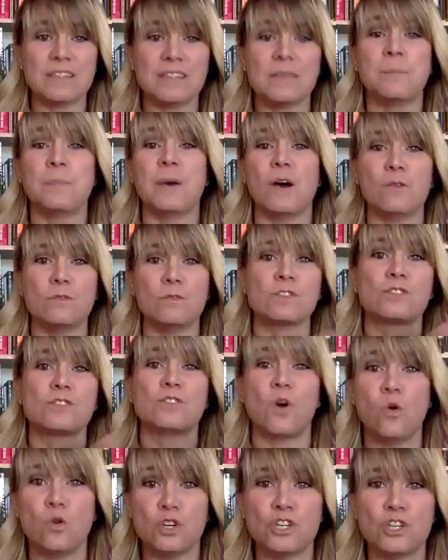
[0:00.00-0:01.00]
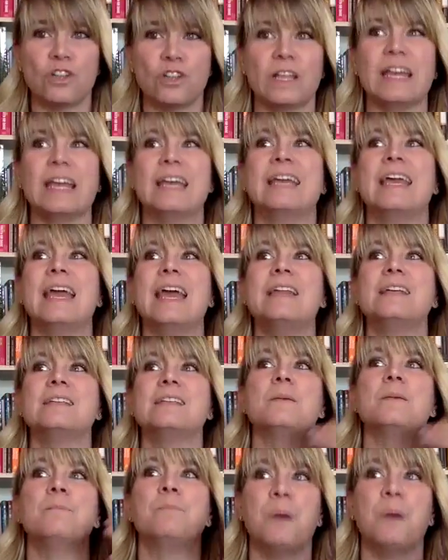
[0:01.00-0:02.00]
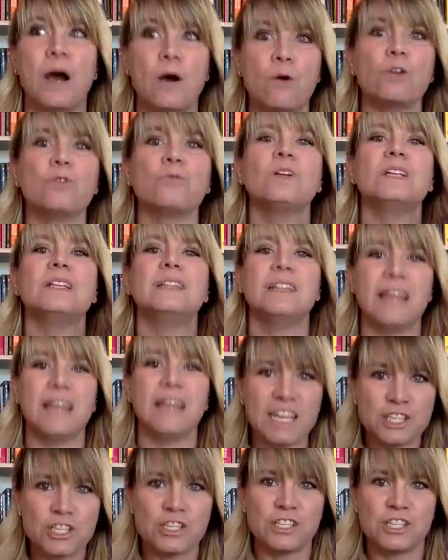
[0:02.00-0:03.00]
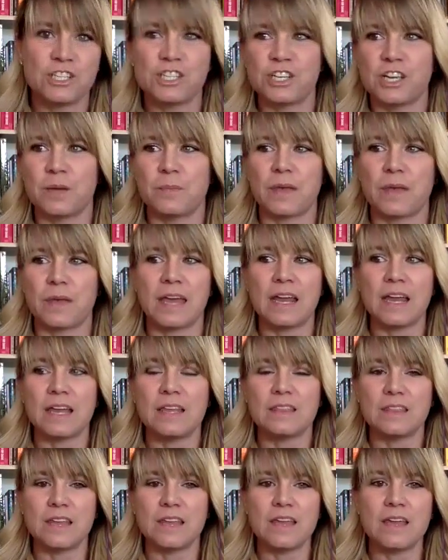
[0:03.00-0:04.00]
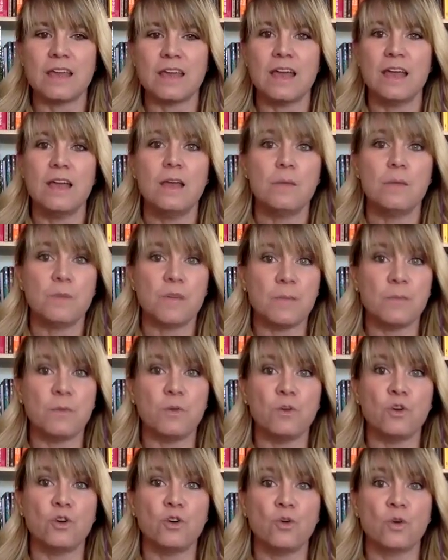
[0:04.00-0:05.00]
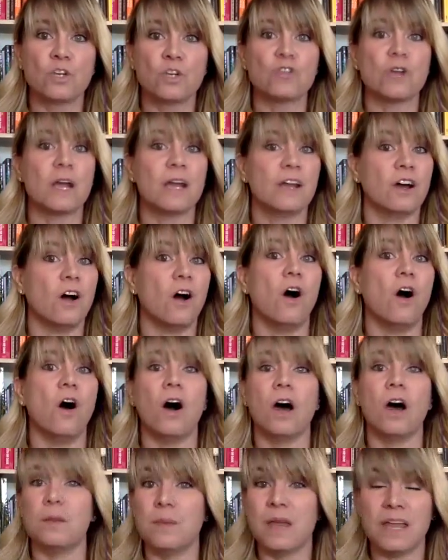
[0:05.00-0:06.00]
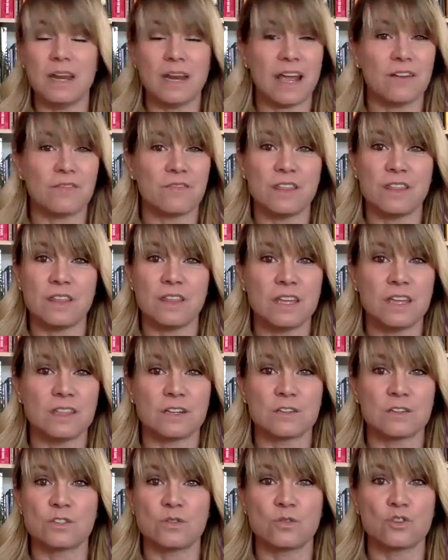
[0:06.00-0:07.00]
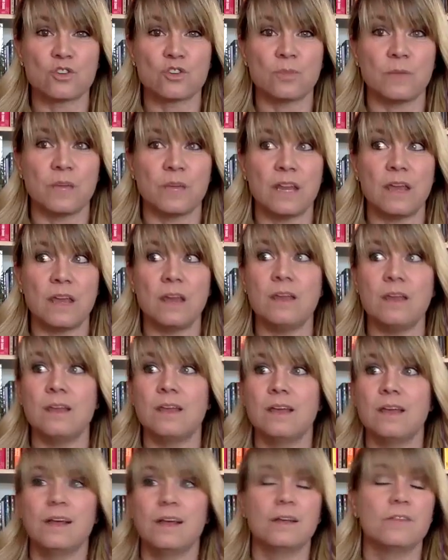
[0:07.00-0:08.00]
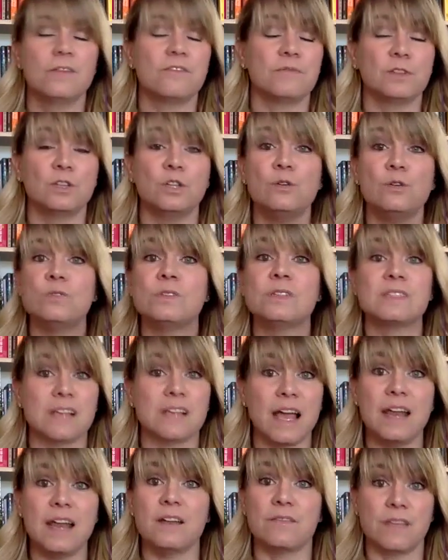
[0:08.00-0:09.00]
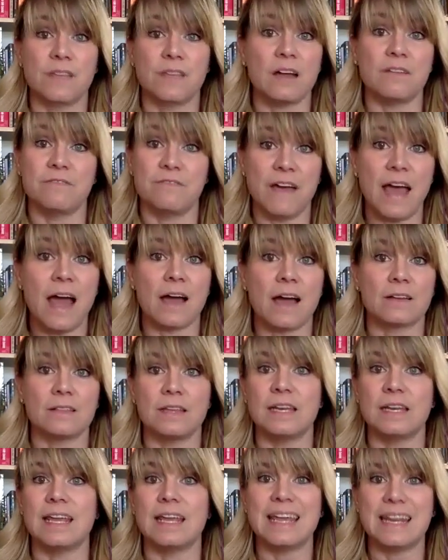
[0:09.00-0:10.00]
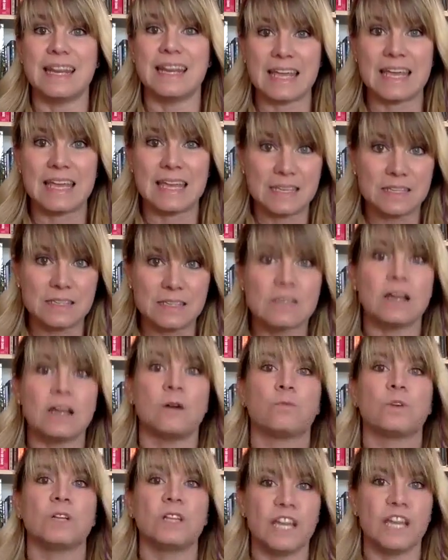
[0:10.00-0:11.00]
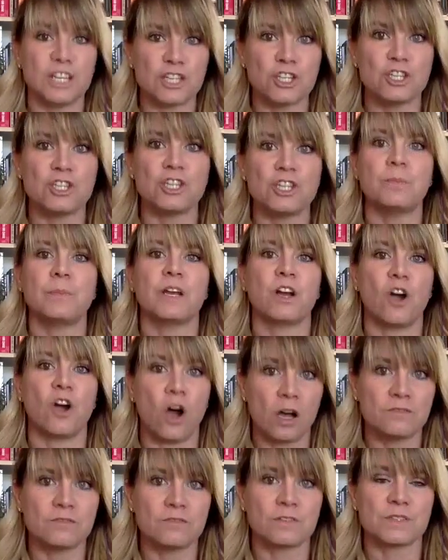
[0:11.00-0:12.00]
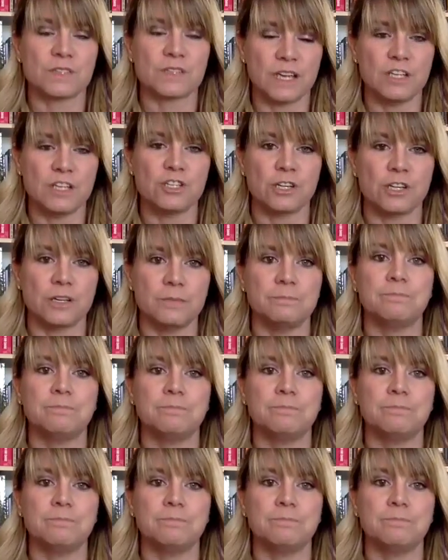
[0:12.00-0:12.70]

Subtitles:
is about social. Again, it's about a relationship. And I think people who are trying to automate everything in their social media lose sight of that fact that it is a relationship and a conversation.